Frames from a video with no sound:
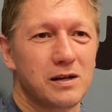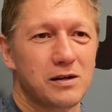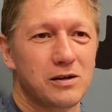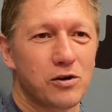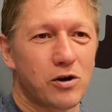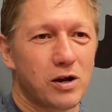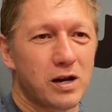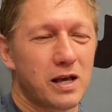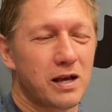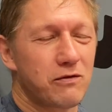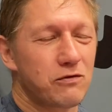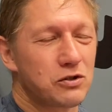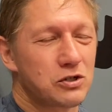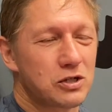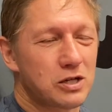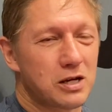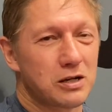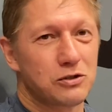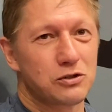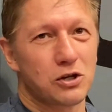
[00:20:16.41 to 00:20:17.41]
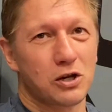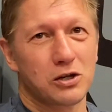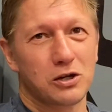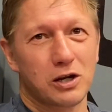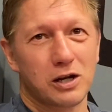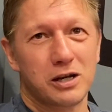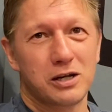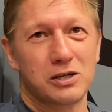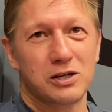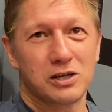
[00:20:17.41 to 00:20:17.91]
not having to
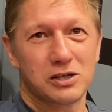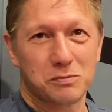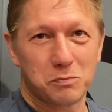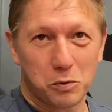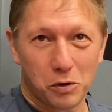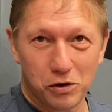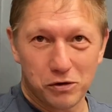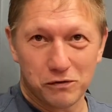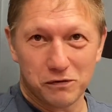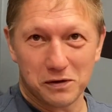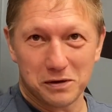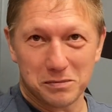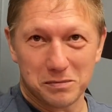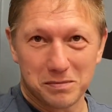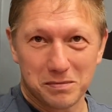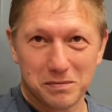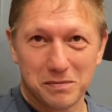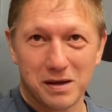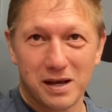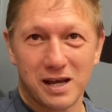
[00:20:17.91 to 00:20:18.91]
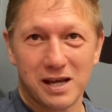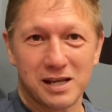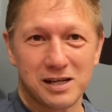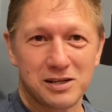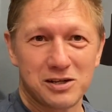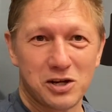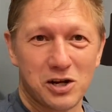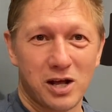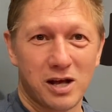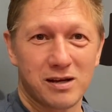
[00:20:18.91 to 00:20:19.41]
continually disprove him
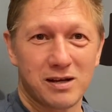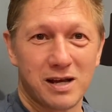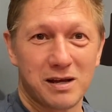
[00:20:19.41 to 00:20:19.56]
and, you know,